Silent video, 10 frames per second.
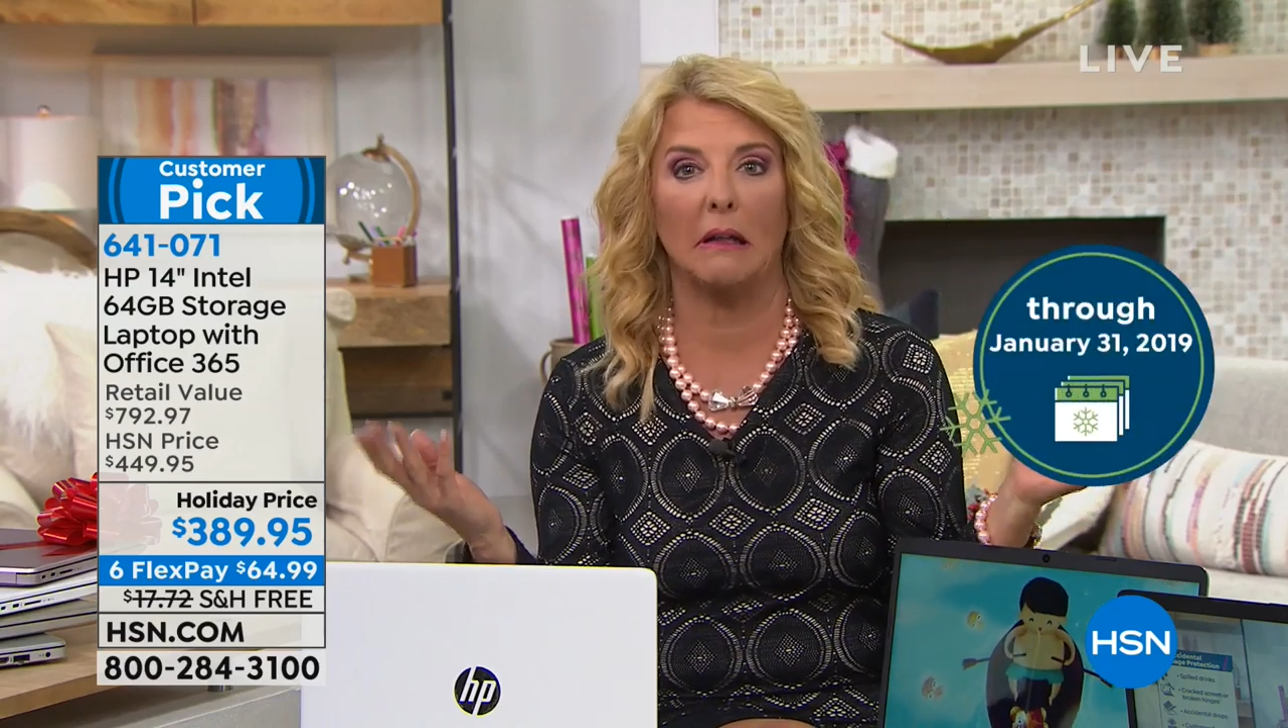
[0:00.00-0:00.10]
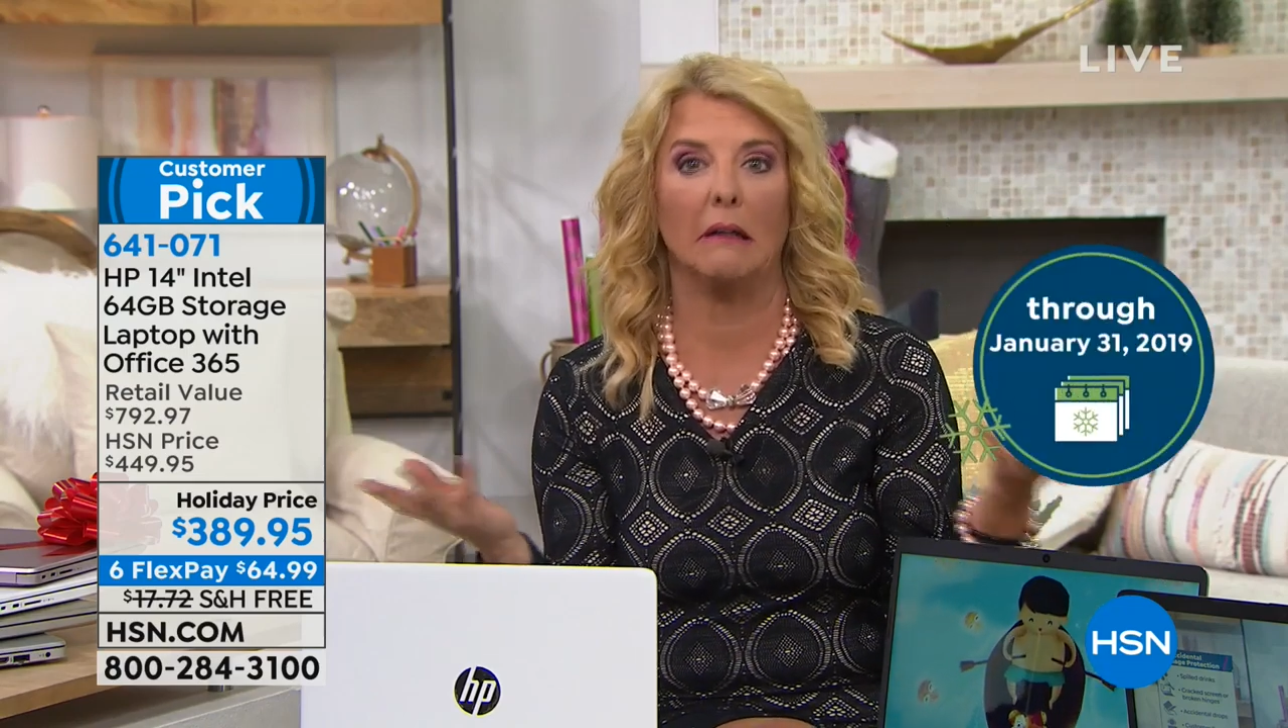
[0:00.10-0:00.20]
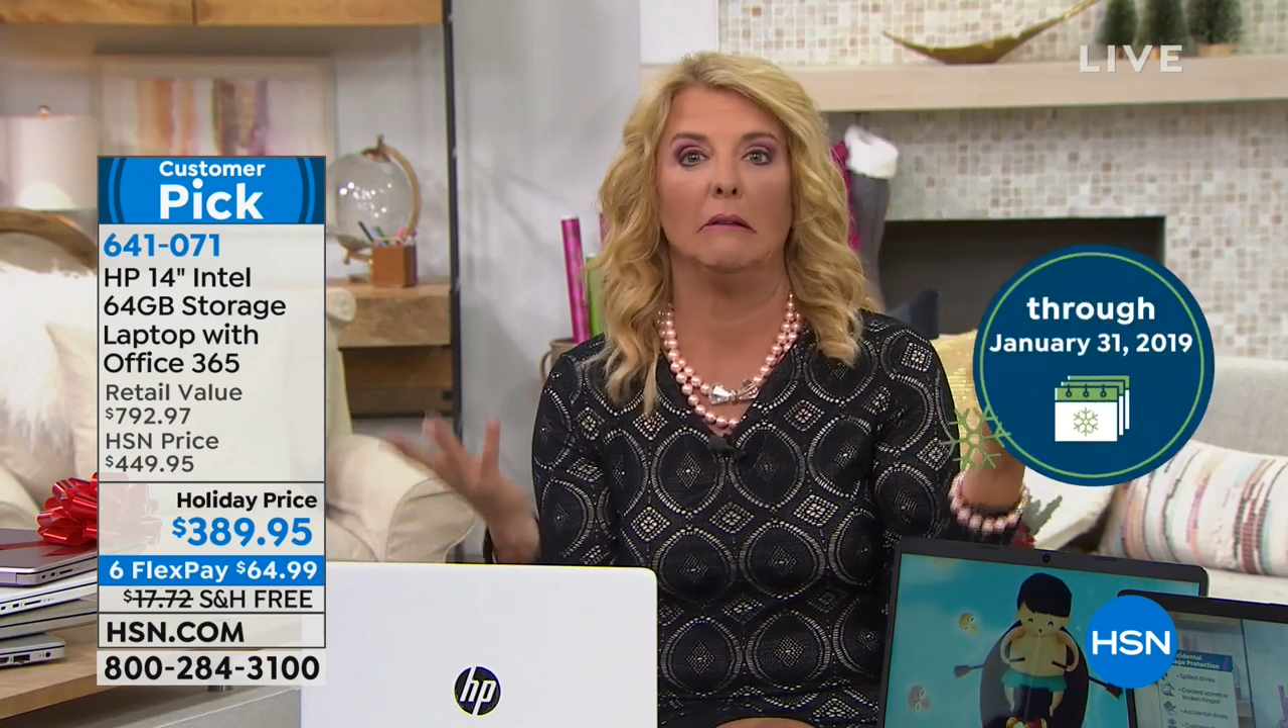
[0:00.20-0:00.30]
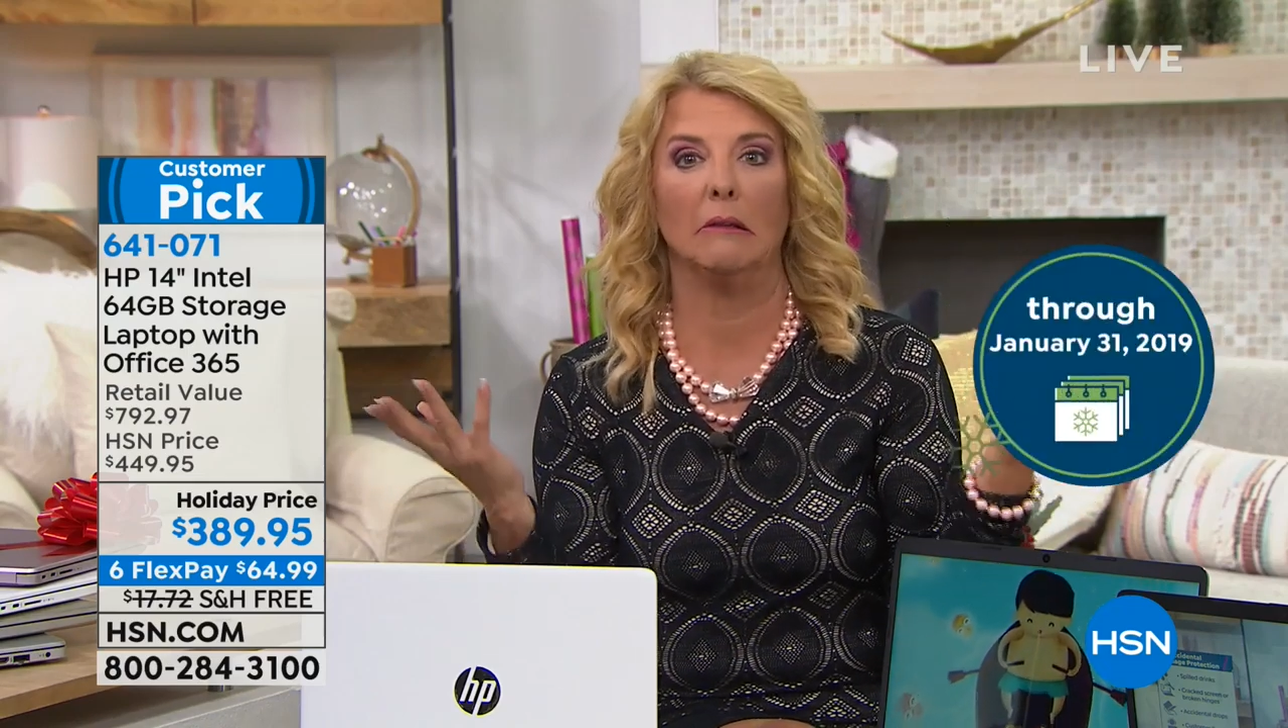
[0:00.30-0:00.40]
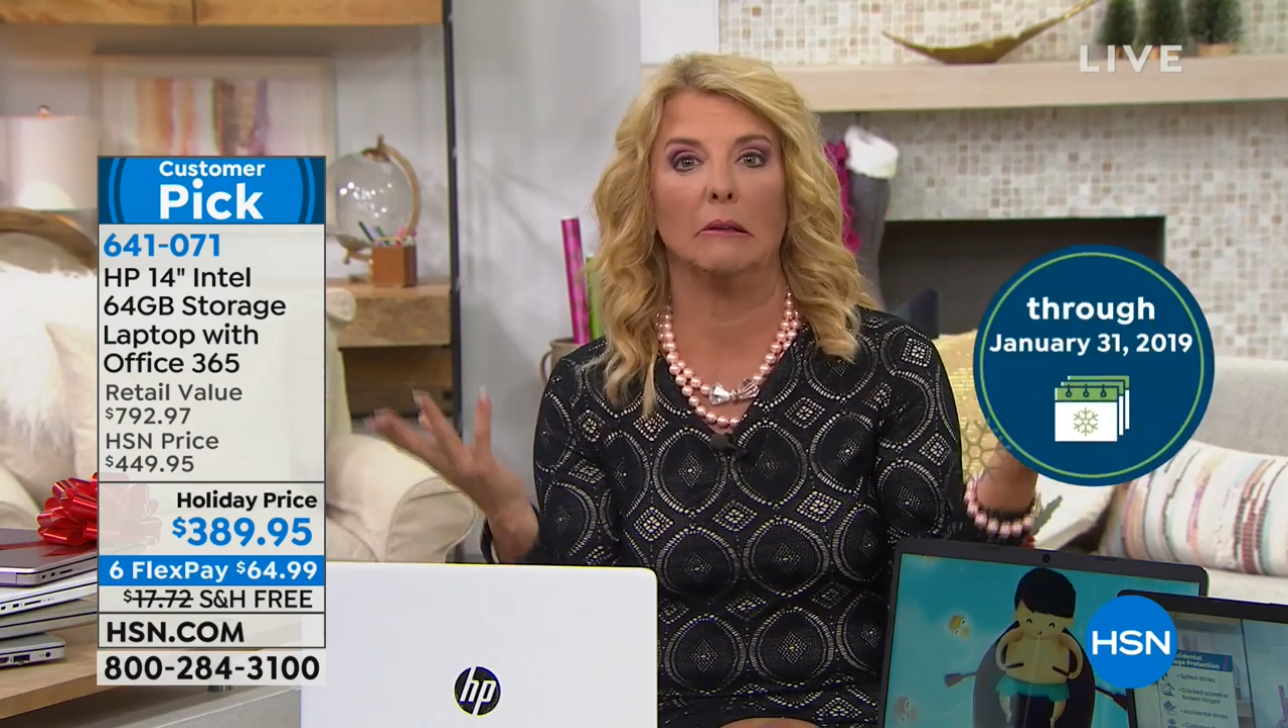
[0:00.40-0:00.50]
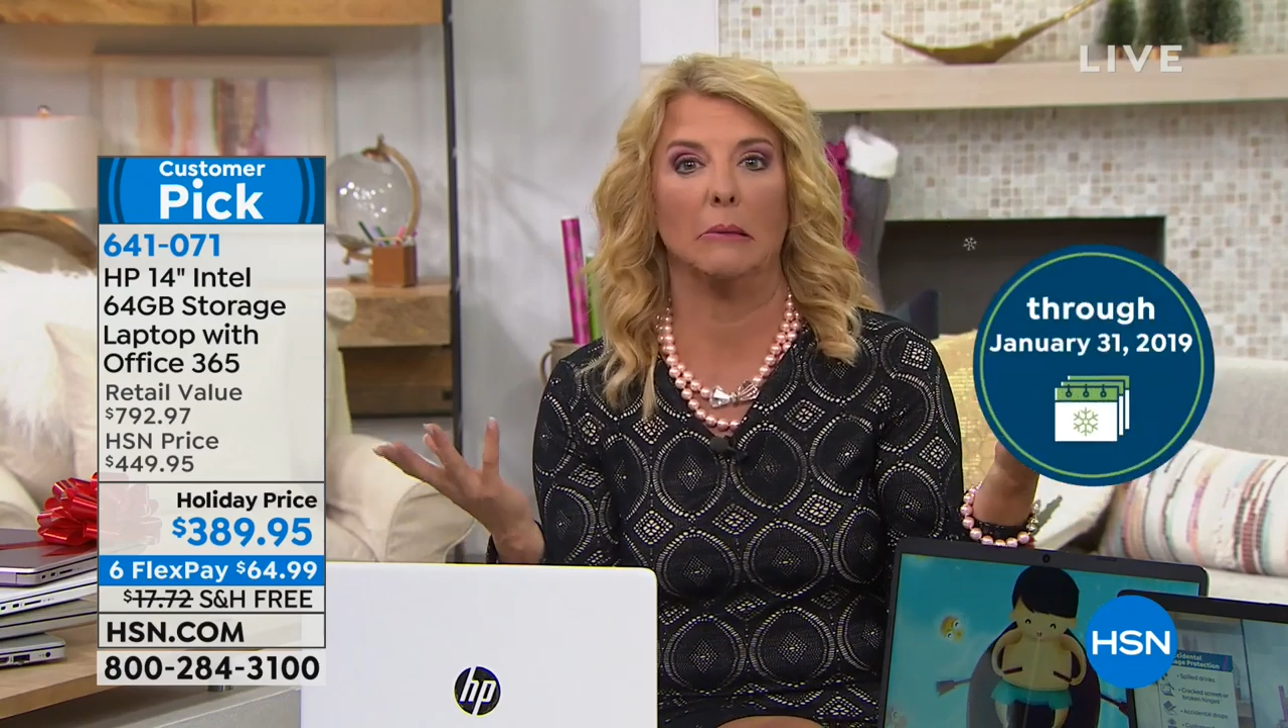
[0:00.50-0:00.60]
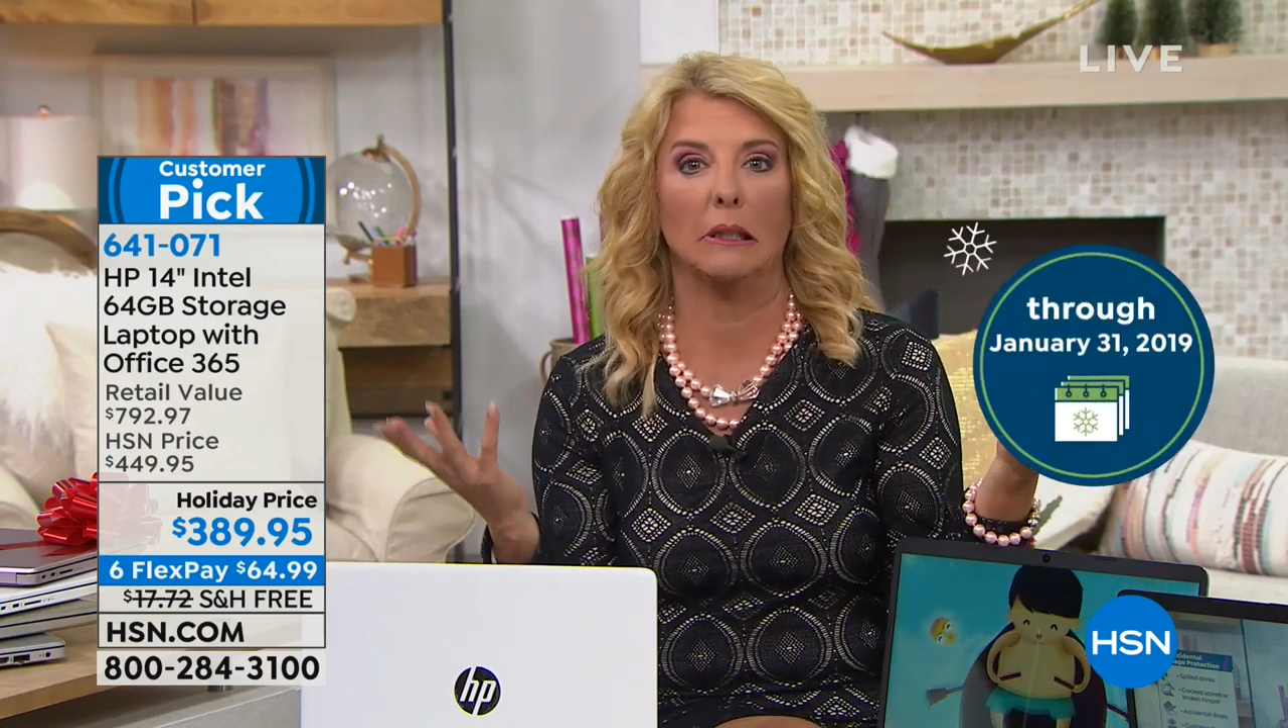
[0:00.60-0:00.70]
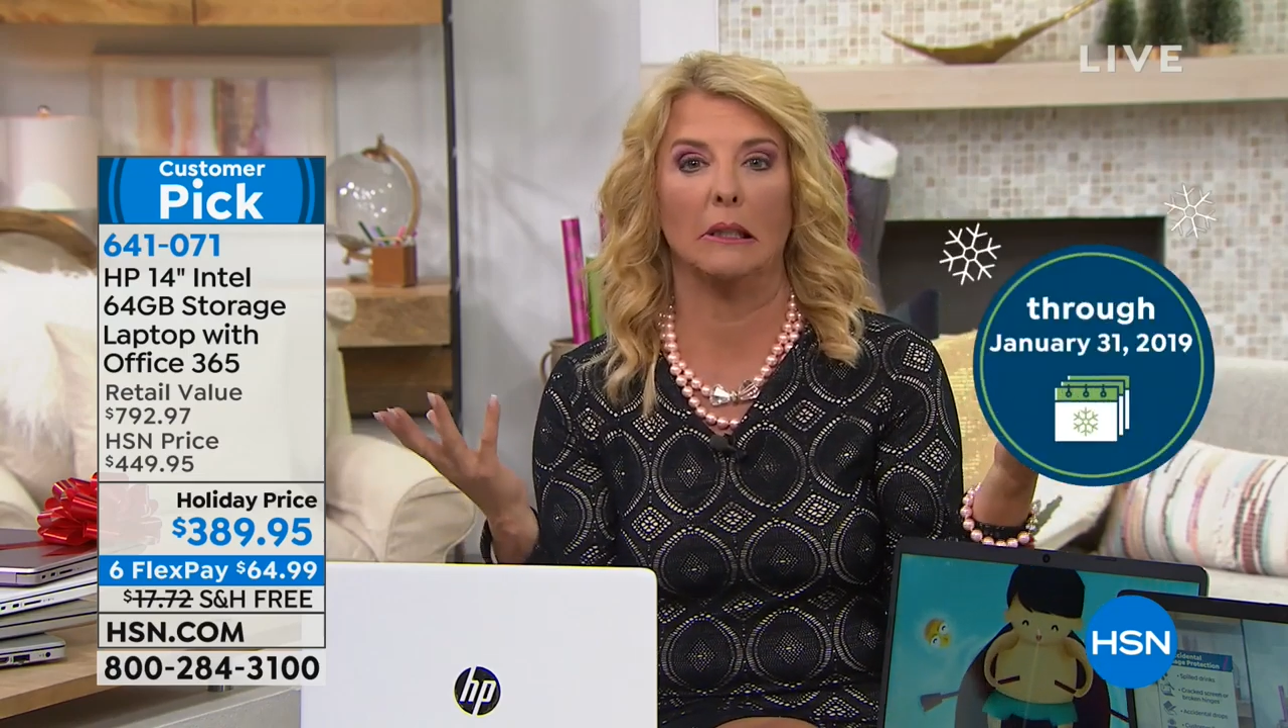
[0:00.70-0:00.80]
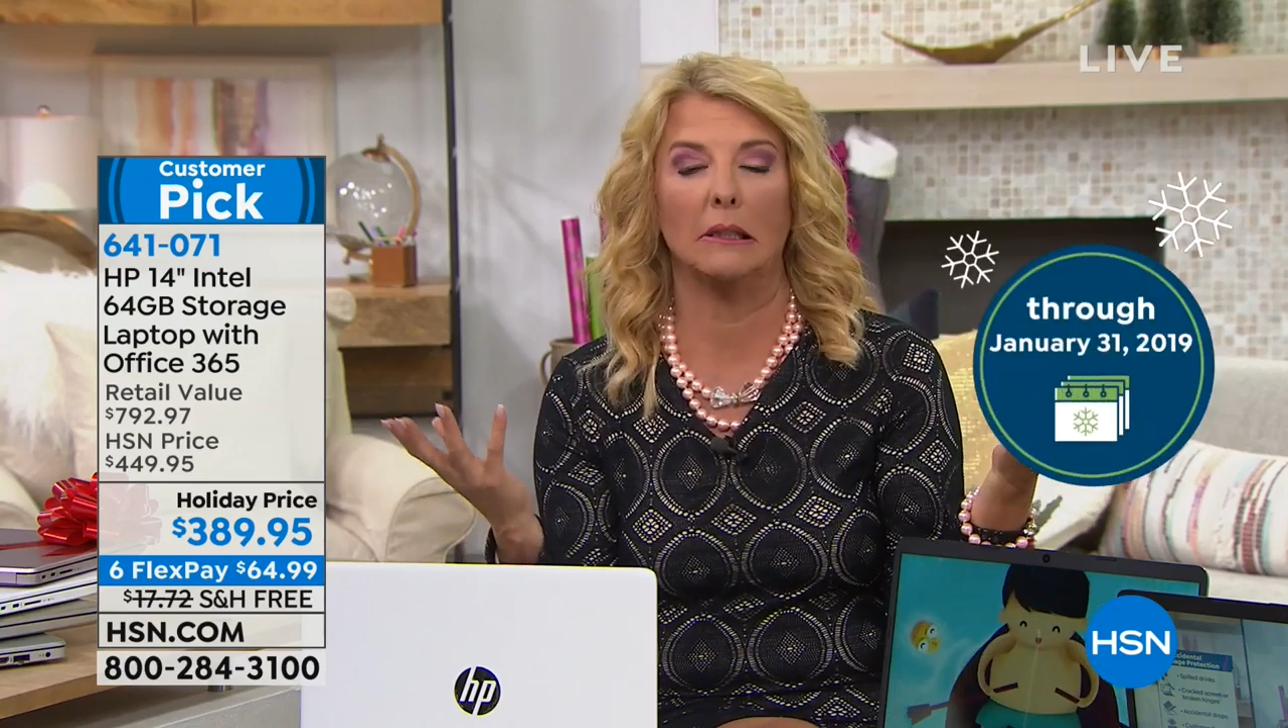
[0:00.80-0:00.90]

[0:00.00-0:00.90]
You're like, oh, what am I gonna